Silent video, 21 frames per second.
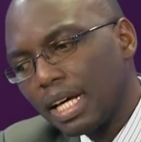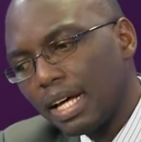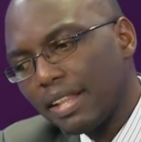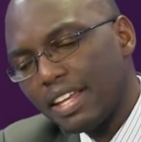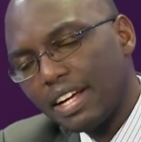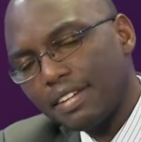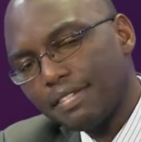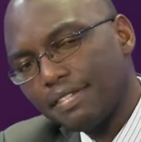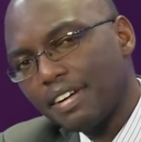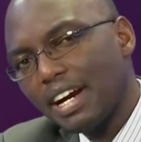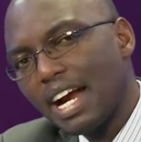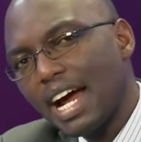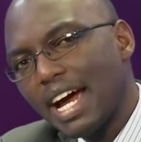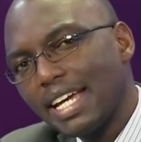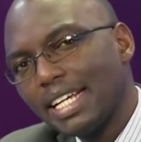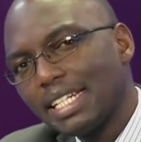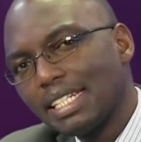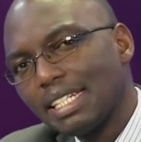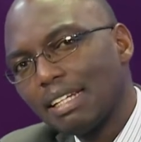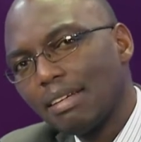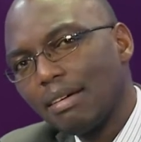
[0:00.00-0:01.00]
that
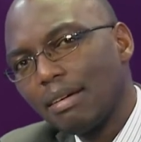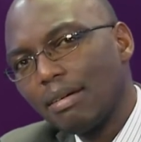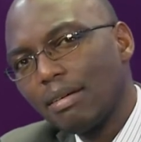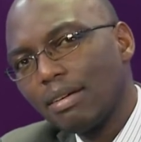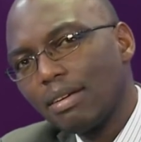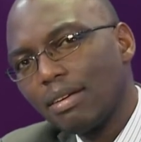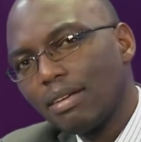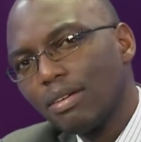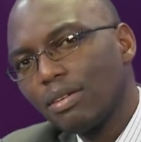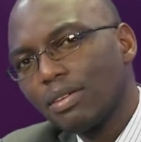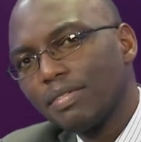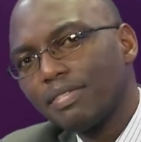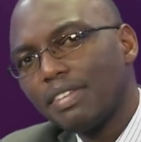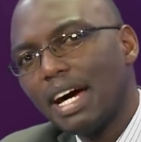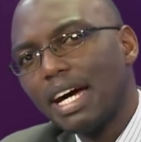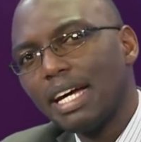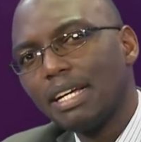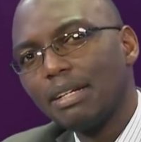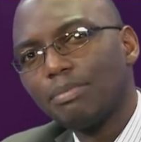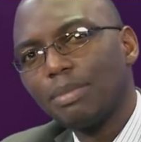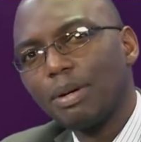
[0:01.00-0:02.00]
fright, you would
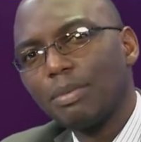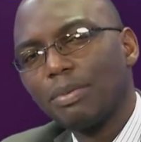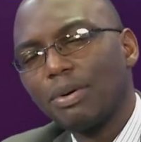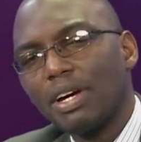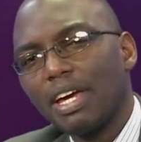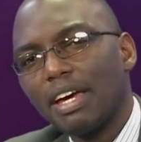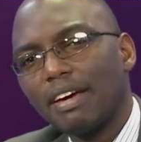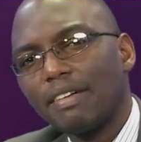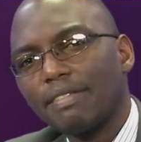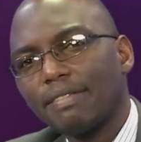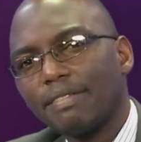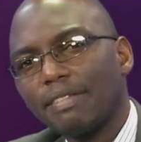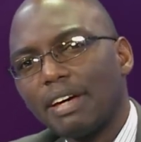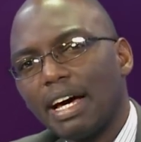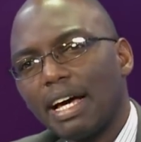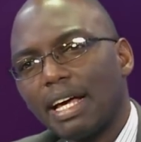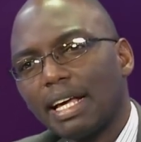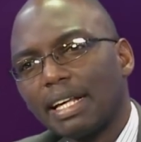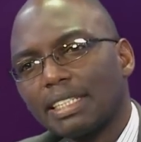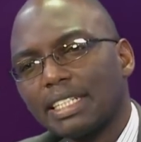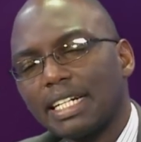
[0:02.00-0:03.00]
find people have
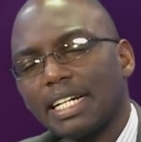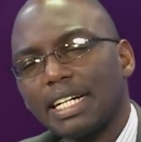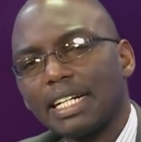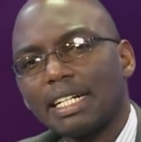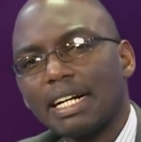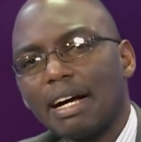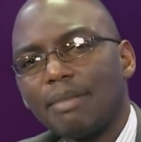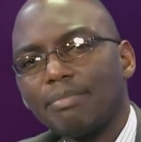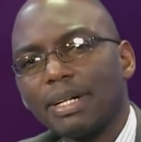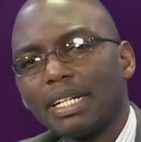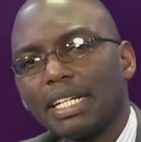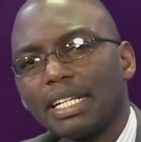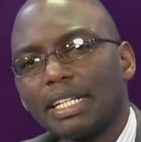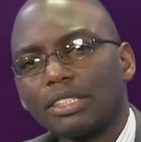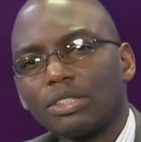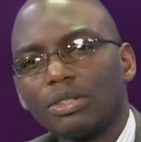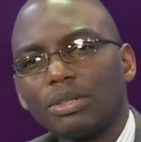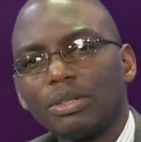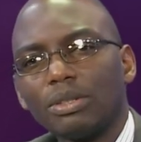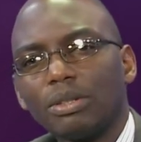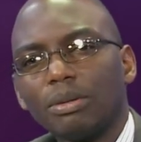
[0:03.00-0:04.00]
started companies
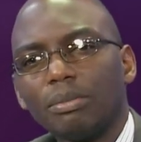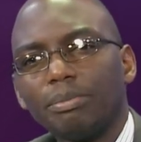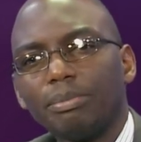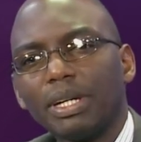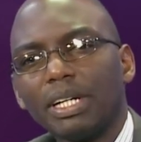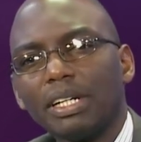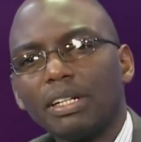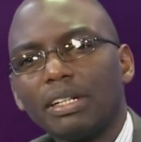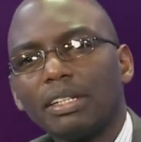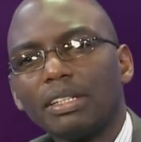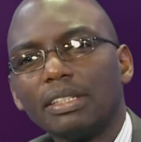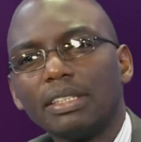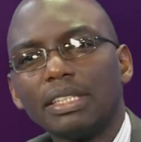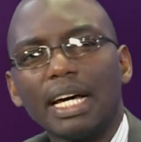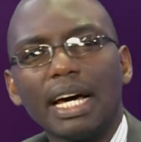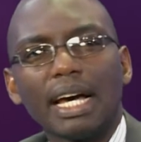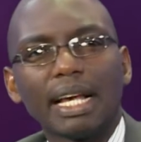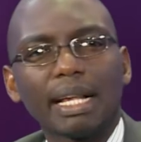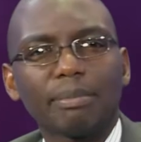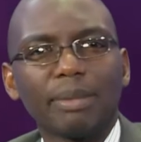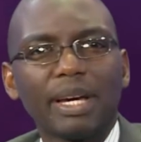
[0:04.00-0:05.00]
to build
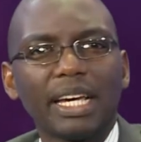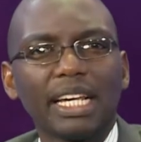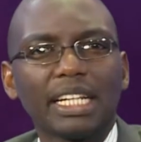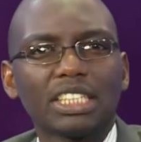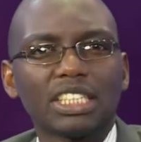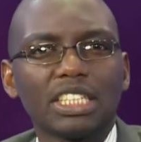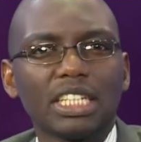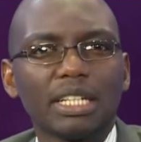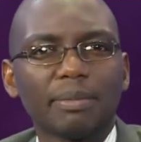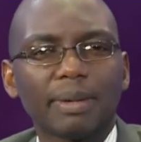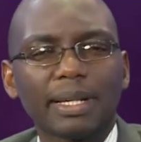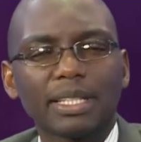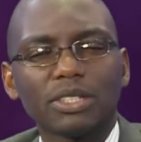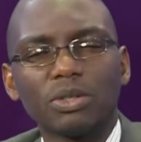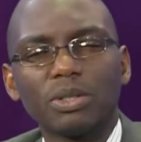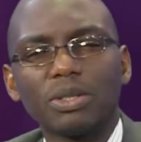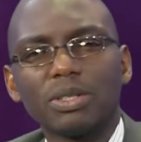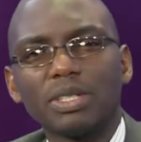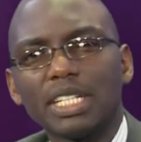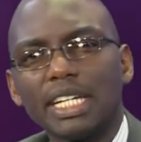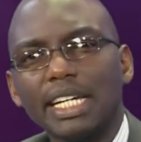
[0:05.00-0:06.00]
spaceships
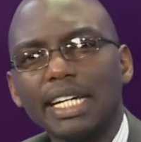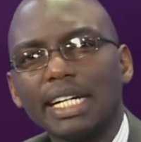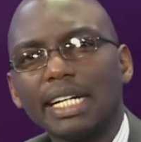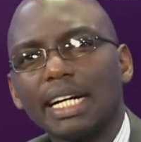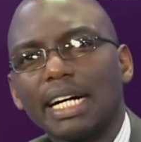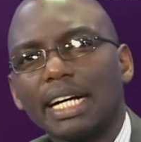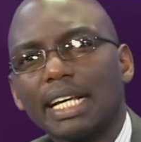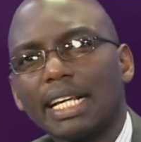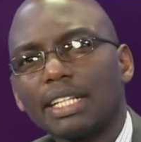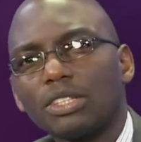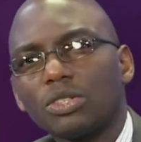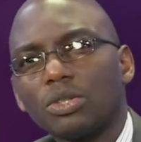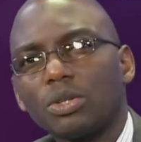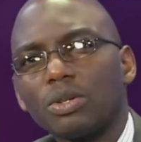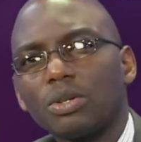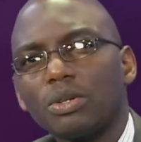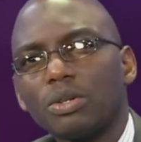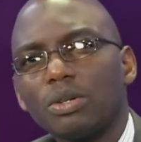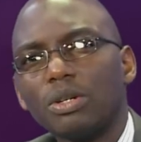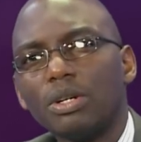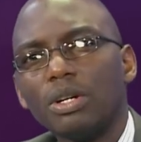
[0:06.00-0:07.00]
to take us
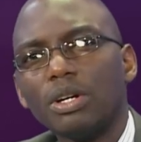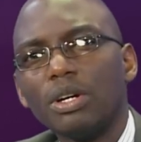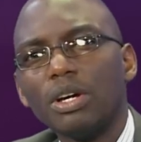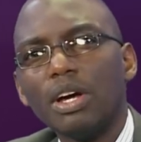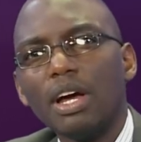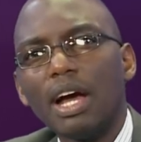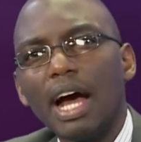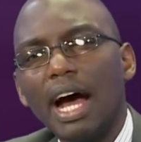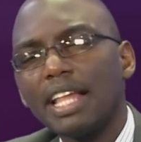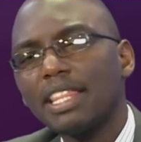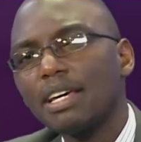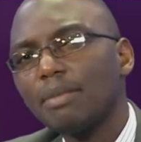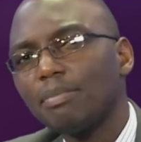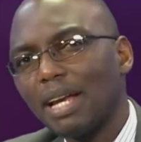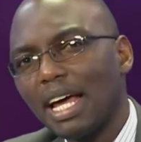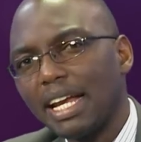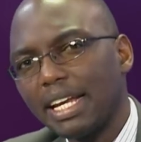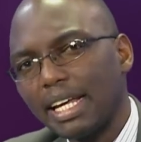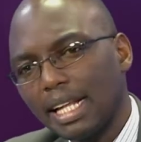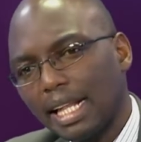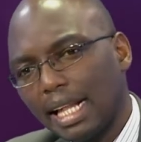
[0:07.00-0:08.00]
to other
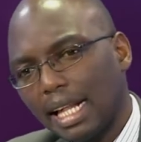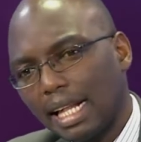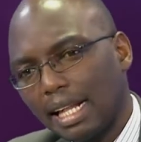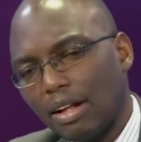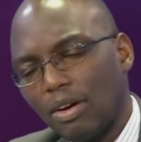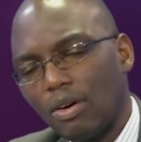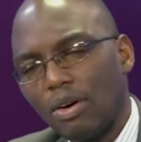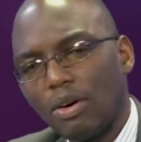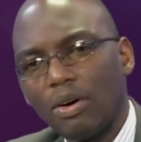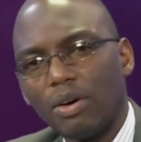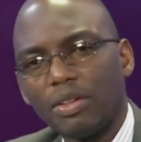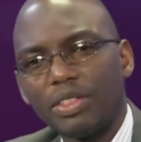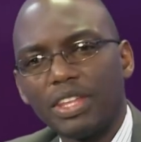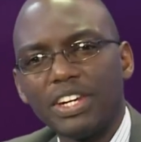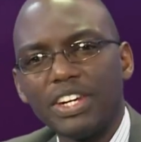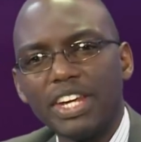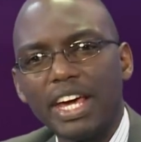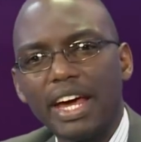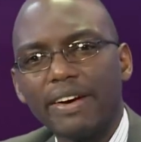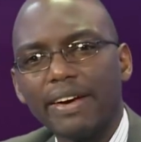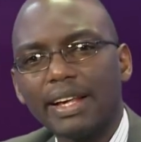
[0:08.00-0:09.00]
planets. So the
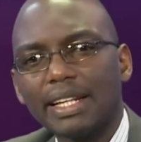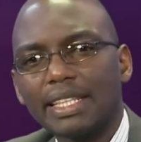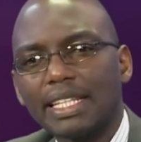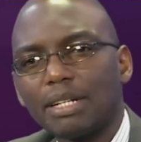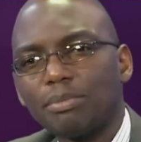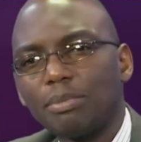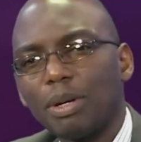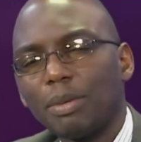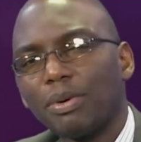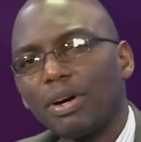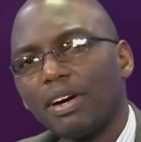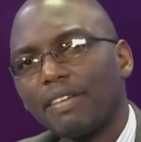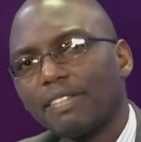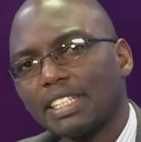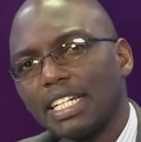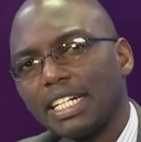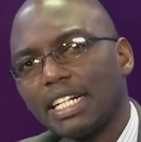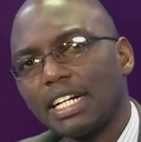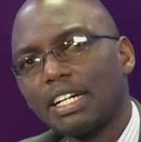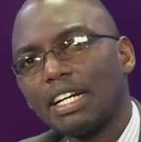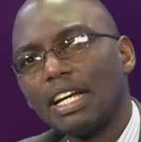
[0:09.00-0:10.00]
nearest that people have
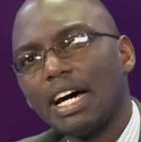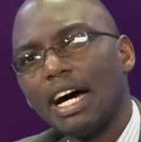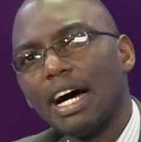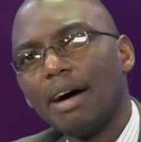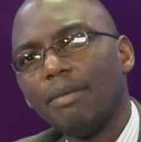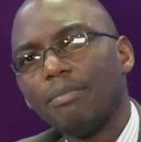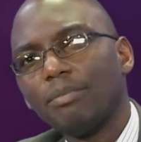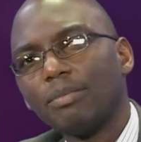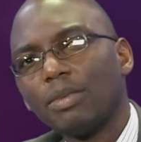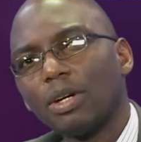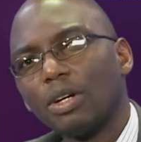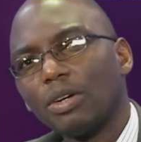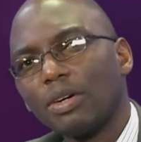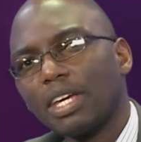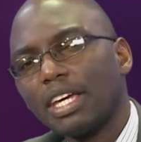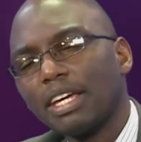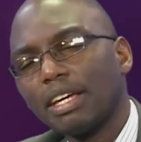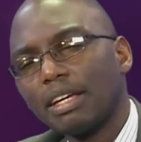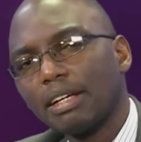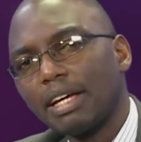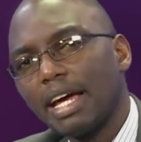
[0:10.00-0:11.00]
started
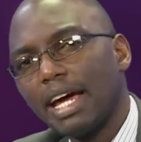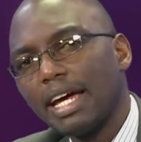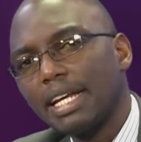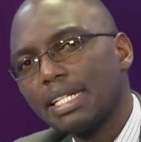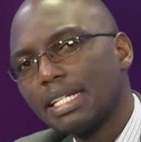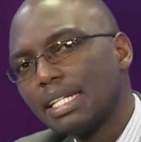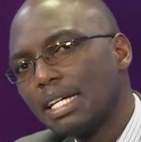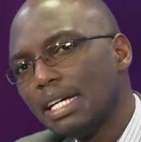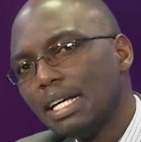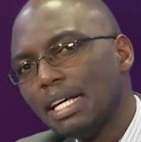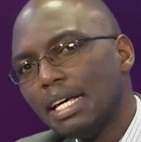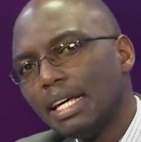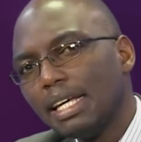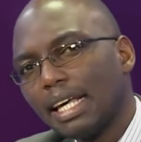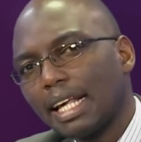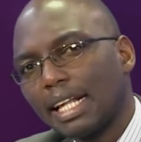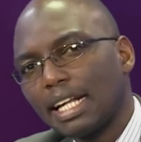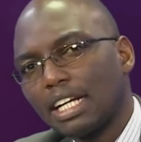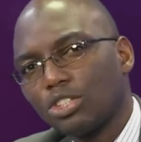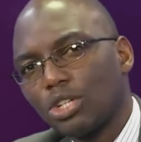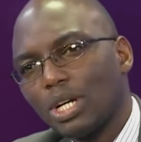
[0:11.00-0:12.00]
looking at
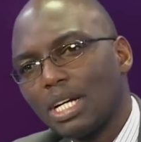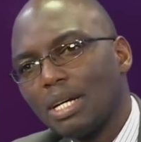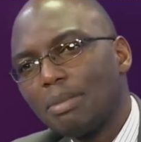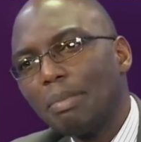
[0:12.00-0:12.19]
is actually